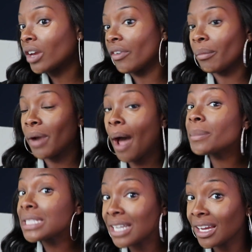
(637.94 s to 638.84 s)
if I'm not
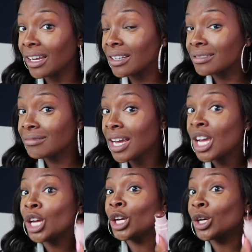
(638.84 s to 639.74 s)
mistaken
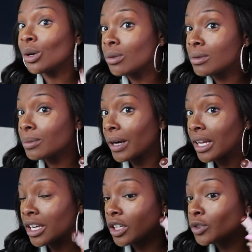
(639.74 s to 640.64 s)
it goes right
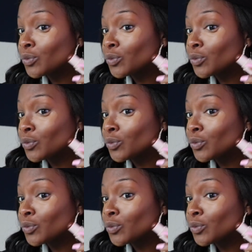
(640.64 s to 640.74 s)
here